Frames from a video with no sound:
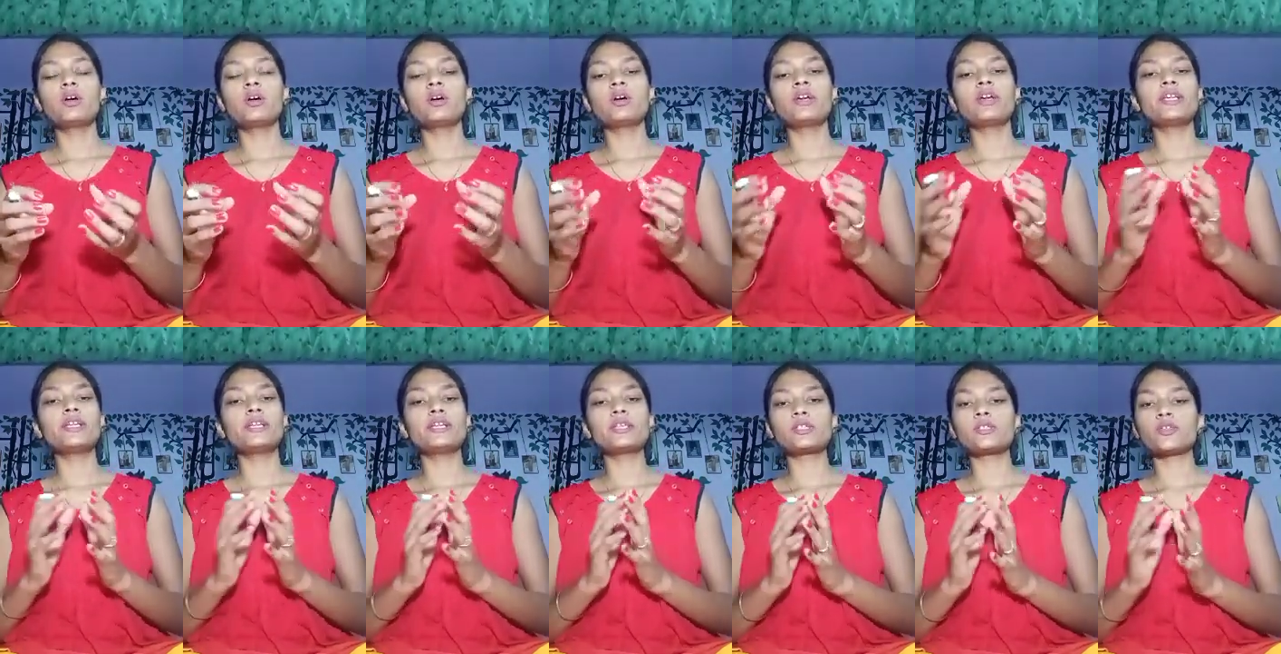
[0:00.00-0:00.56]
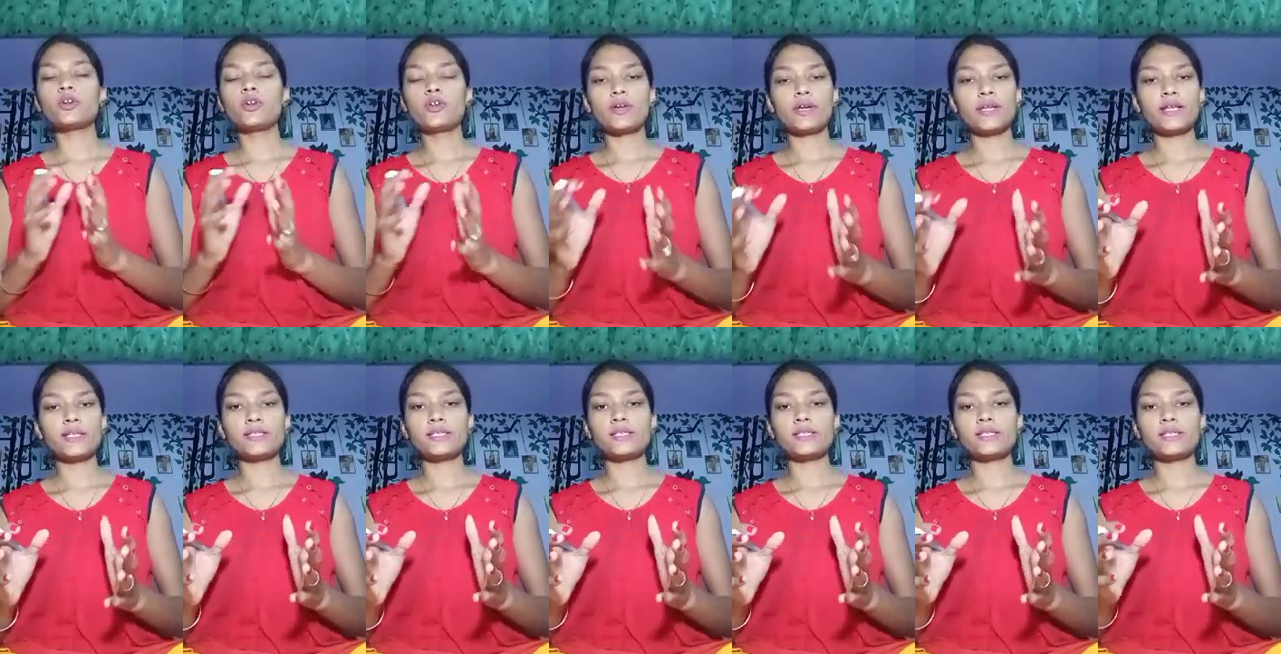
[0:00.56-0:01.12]
It is not
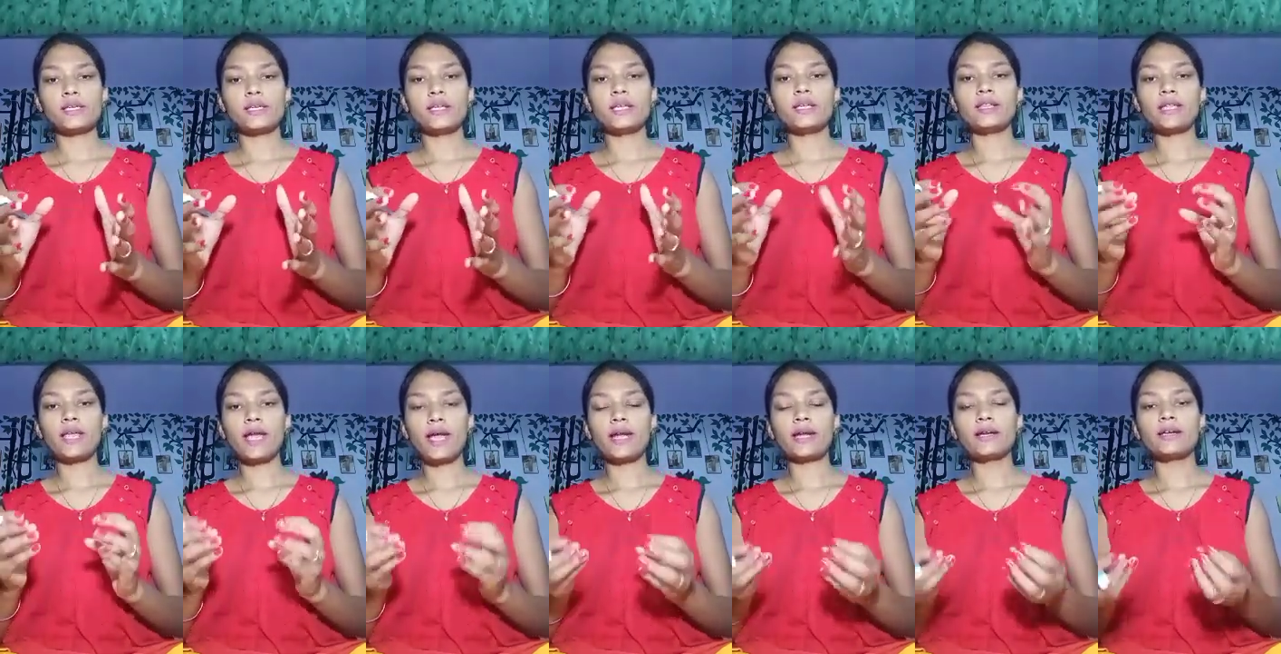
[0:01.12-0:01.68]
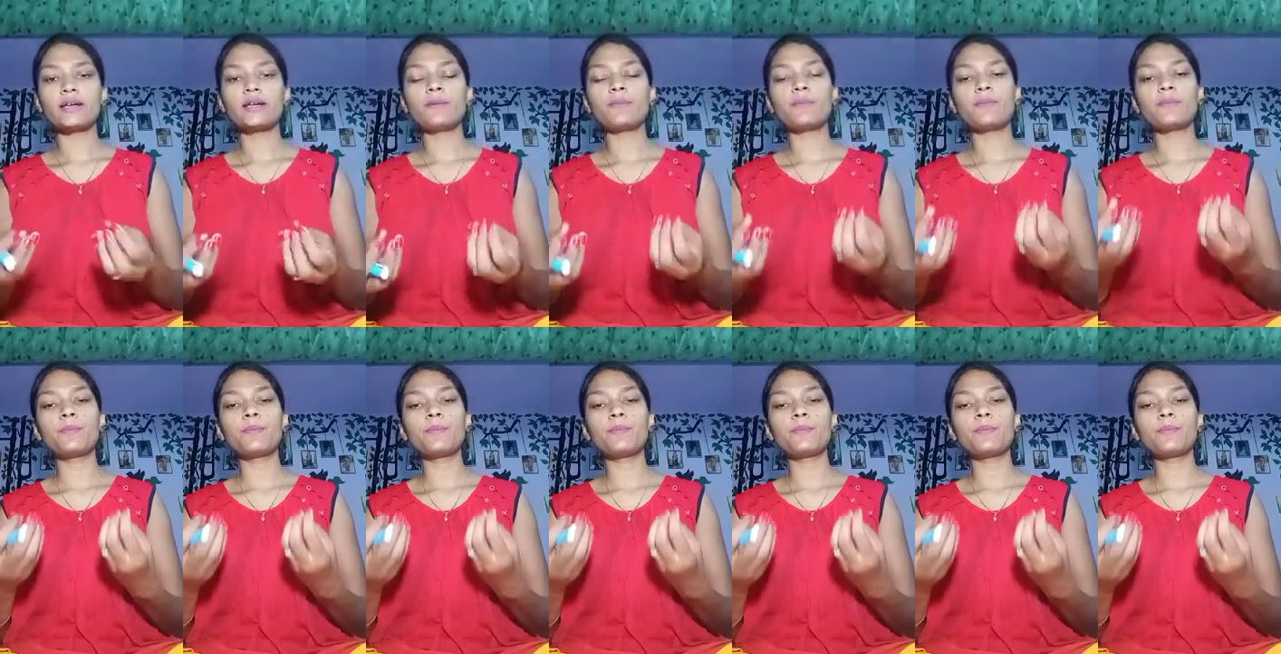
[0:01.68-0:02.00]
necessary that the